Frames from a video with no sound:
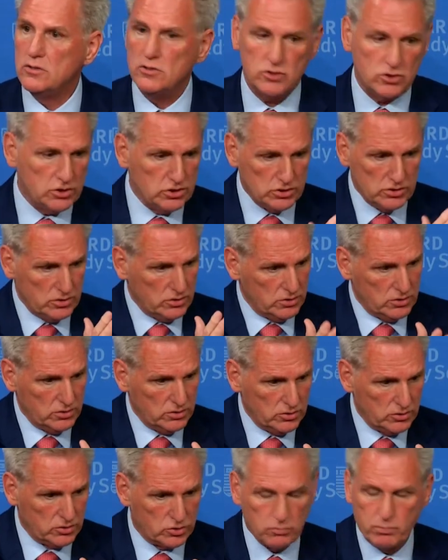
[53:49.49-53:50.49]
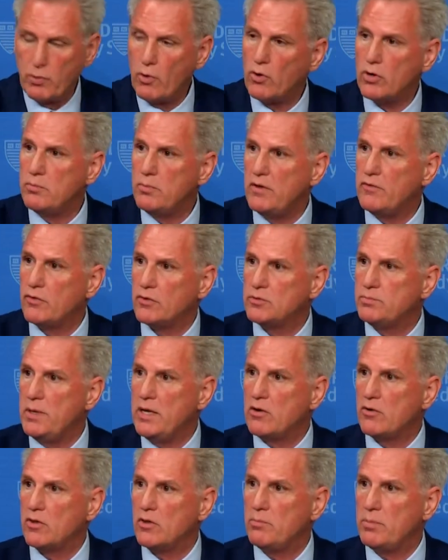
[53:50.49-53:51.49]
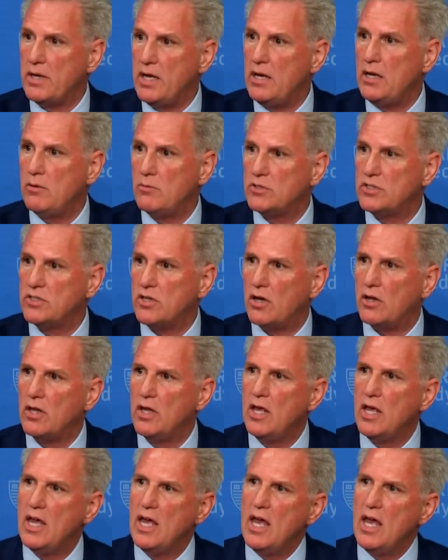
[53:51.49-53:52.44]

She supported me for speaker at the beginning, which she thought.